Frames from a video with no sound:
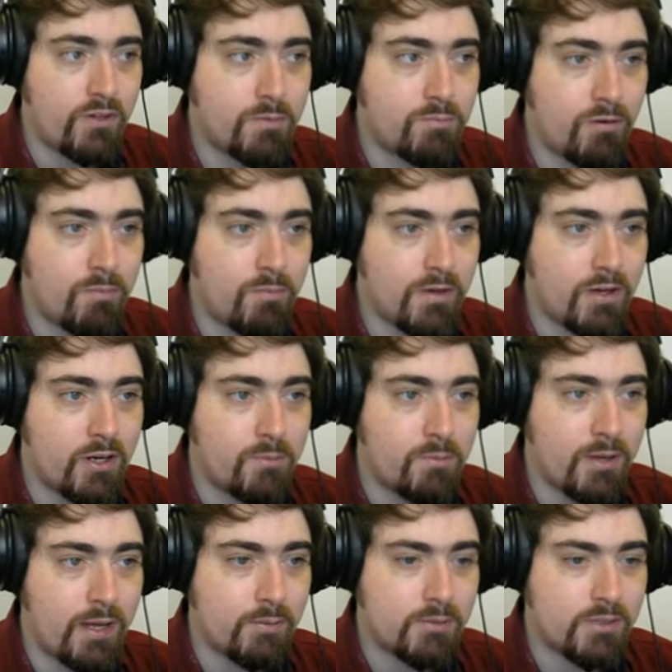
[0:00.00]
he's probably going to
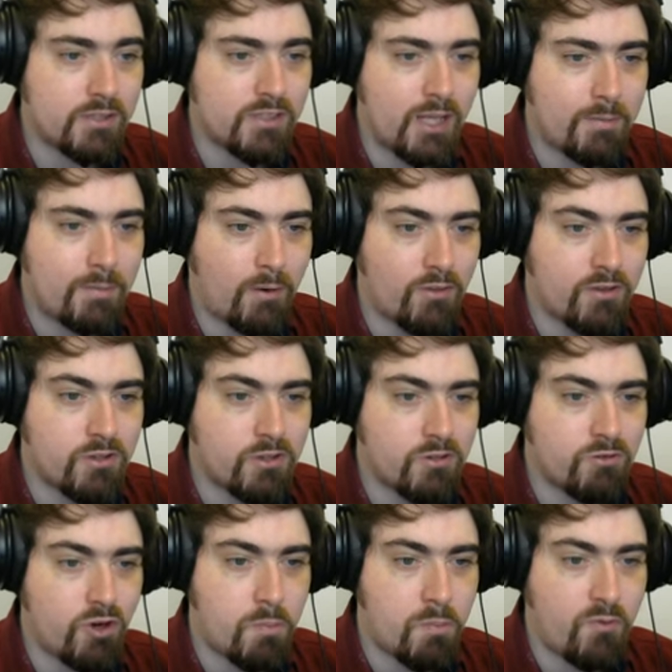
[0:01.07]
be able to snipe out this
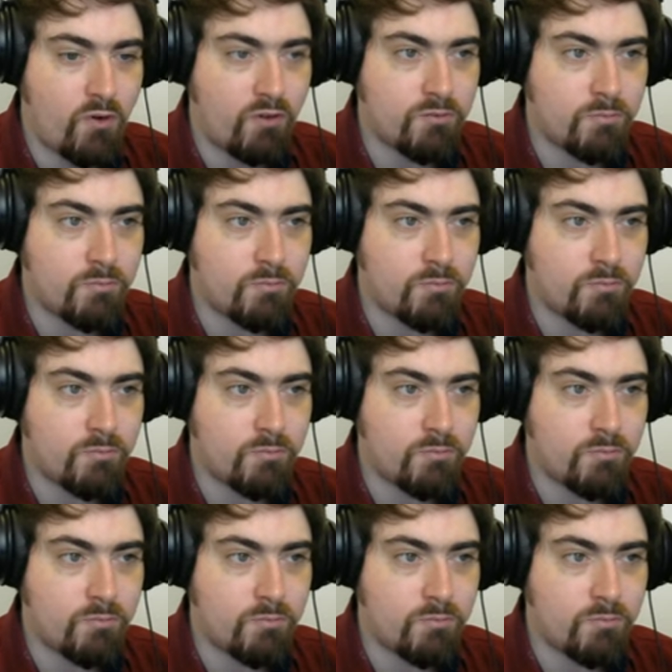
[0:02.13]
destroyer before